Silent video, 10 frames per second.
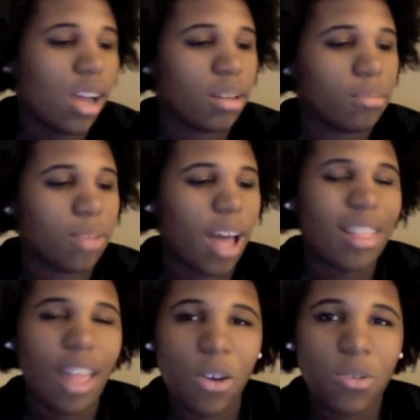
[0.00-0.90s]
Um, I
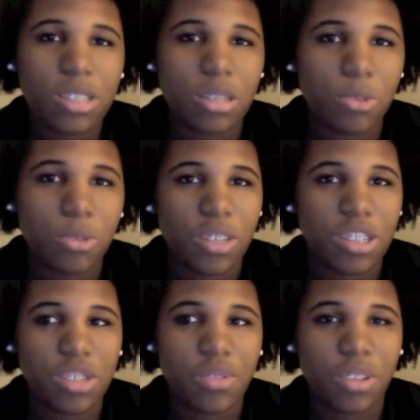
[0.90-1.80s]
like going to the movies
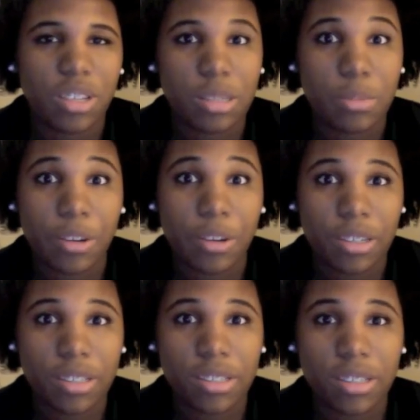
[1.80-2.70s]
just for the
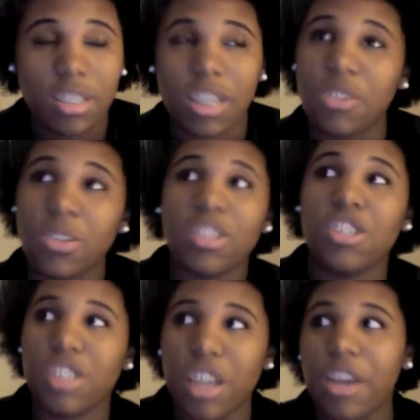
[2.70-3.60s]
experience and like you get to
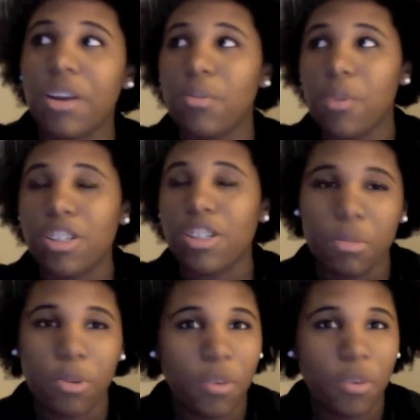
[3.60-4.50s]
share watching a
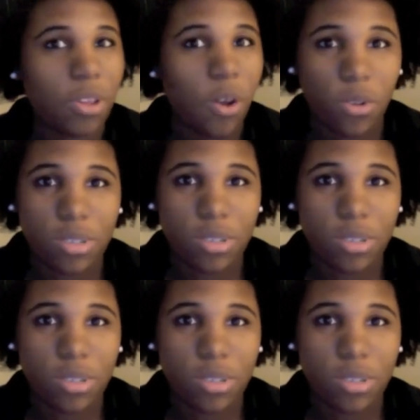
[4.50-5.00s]
movie with a whole